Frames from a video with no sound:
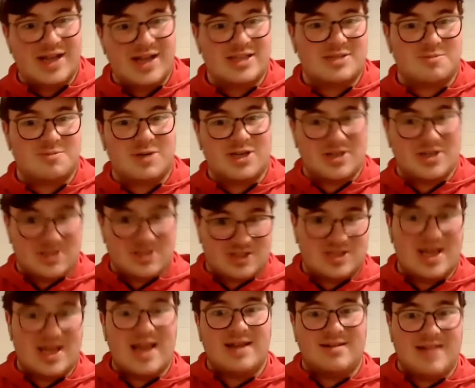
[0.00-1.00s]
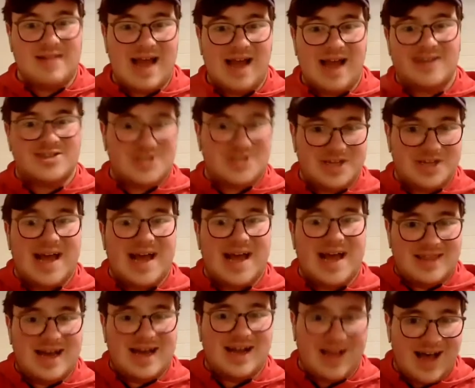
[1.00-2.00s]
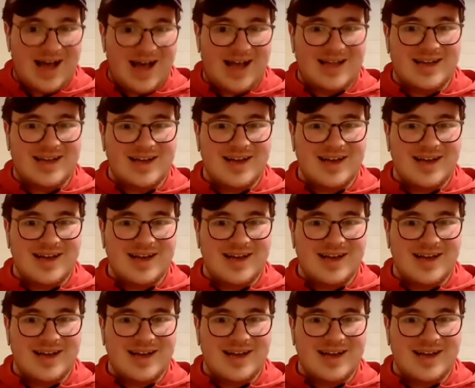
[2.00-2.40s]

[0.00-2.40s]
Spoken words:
it's because they actually had that guy